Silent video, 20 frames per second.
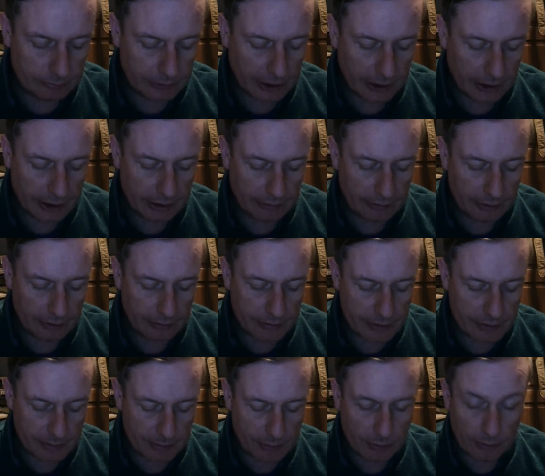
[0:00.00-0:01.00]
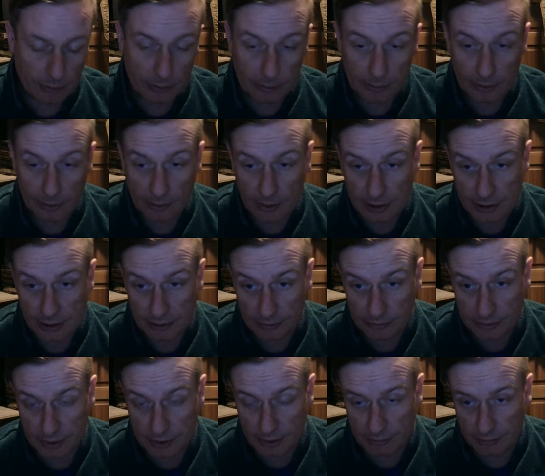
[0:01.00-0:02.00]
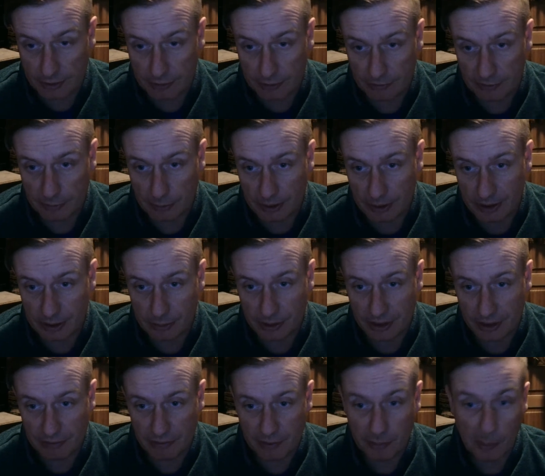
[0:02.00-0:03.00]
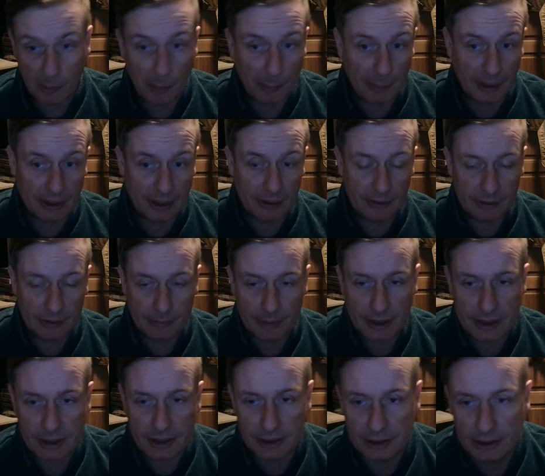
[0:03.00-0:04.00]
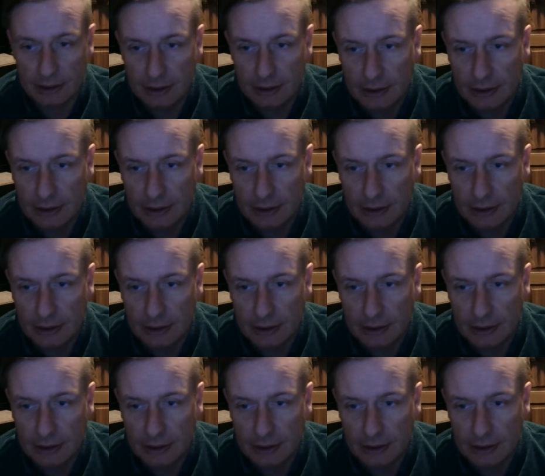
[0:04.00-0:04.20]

getting rid of some Cold War stuff. So if any of you want to give him a bell or a message,